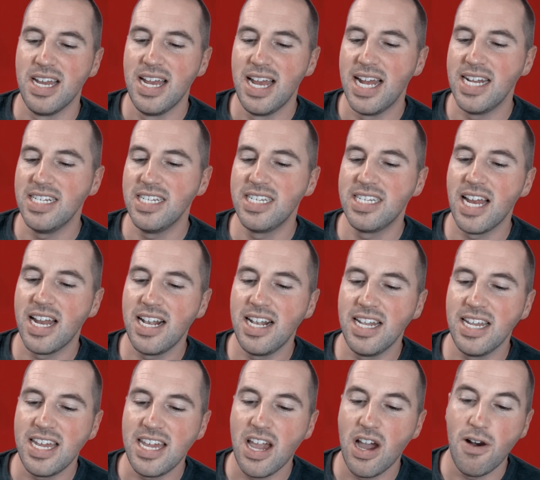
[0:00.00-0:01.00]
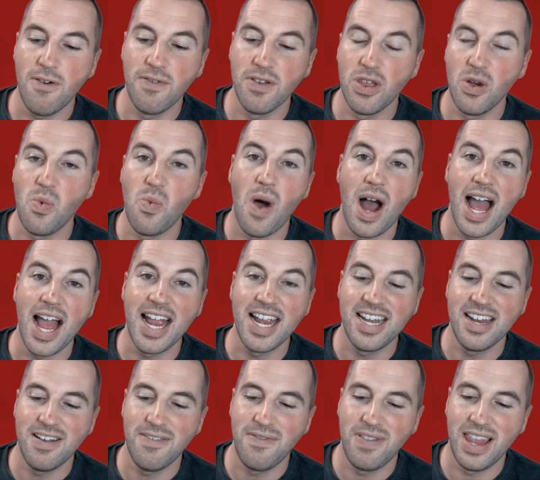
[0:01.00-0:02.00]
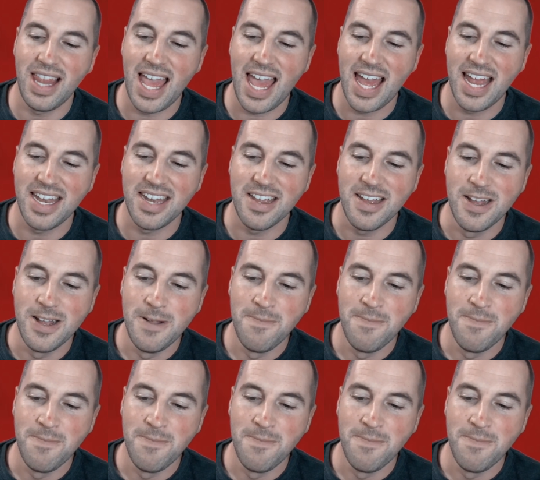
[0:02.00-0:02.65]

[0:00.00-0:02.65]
and suddenly, over the whine of lead,